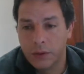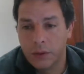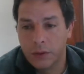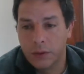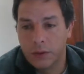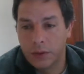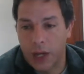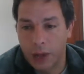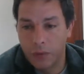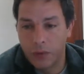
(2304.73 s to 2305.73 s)

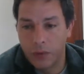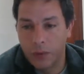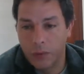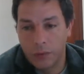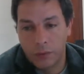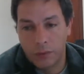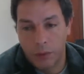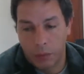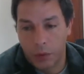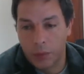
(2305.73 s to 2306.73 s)
times the
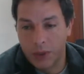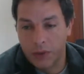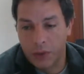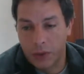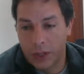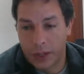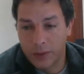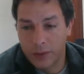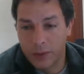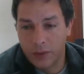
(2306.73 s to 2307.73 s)
probability for an
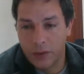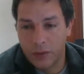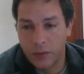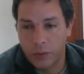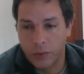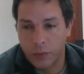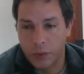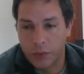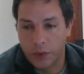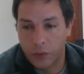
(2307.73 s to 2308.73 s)
unsuccessful experiment or
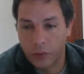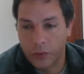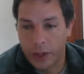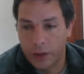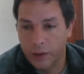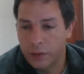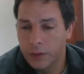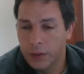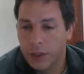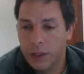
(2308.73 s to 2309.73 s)
failure,
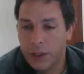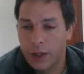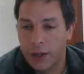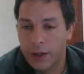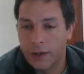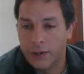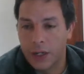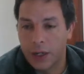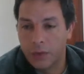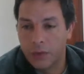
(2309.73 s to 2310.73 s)
and times
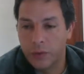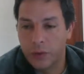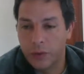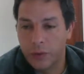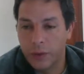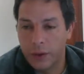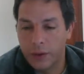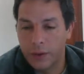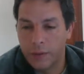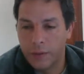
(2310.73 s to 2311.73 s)
for
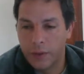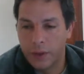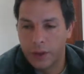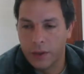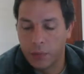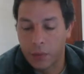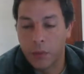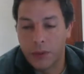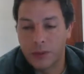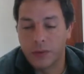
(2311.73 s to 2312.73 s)
the probability
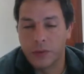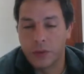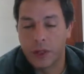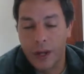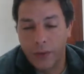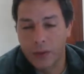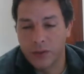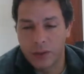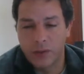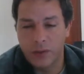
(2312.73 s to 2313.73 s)
for another
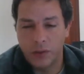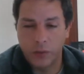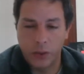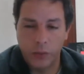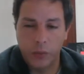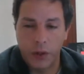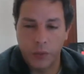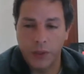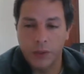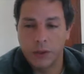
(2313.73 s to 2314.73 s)
unsuccessful experiment.
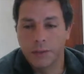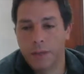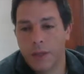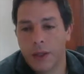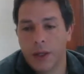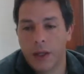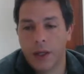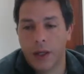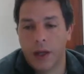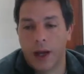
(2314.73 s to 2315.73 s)

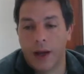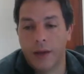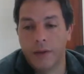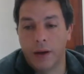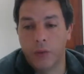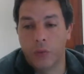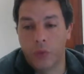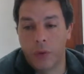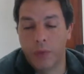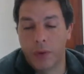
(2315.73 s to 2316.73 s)
And remember
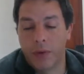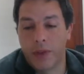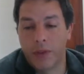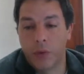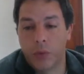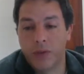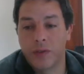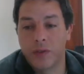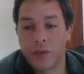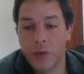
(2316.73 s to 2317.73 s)
that there were
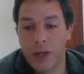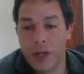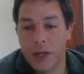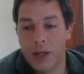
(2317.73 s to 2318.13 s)
three